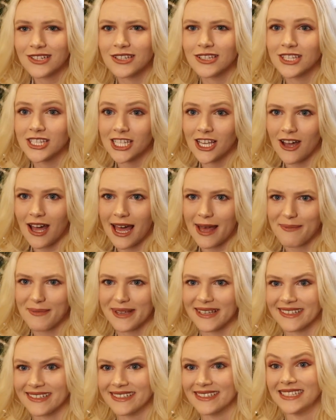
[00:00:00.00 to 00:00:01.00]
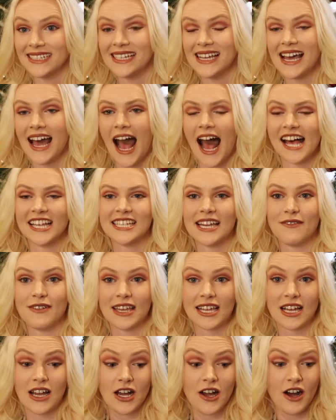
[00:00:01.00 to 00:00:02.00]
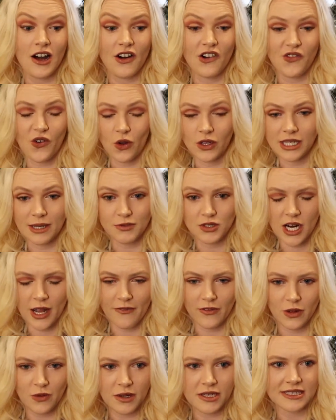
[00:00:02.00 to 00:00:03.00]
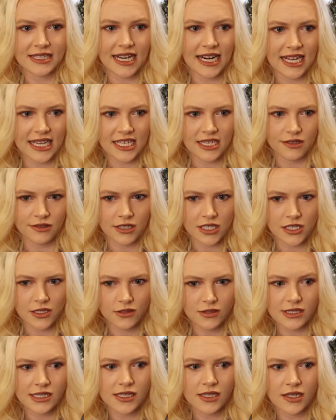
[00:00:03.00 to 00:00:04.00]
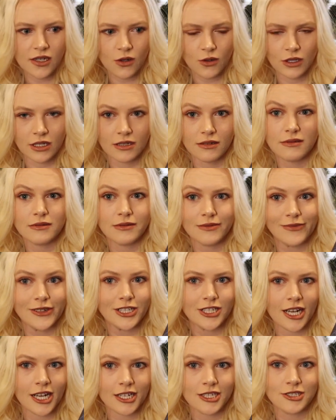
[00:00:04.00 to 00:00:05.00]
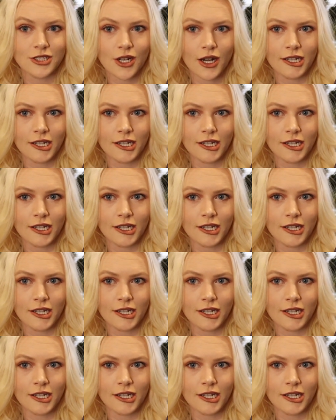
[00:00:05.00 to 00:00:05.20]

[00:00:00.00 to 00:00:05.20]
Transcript: So happy. I also have like a fold up travel one that I use or I, I,